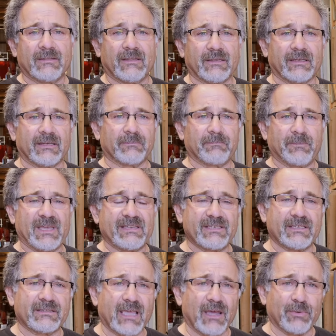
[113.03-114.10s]
The
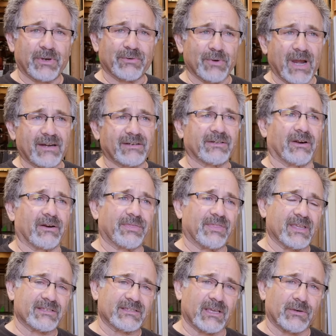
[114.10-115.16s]
pieces that we rent are
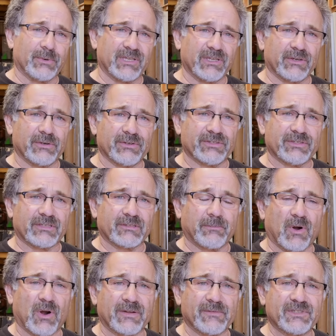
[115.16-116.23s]
things that we use as
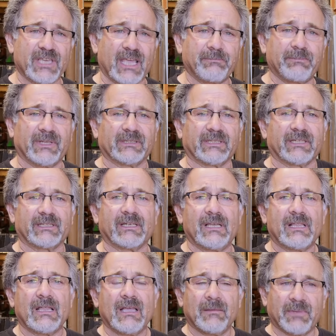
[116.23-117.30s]
part of set building,
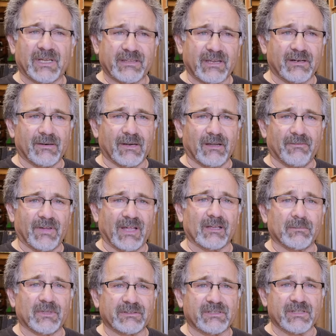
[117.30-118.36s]
but they're
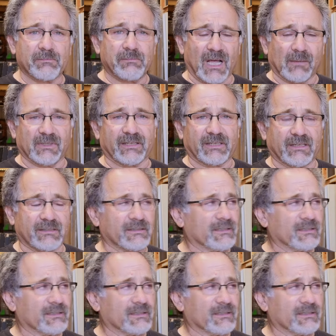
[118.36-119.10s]
available to the public.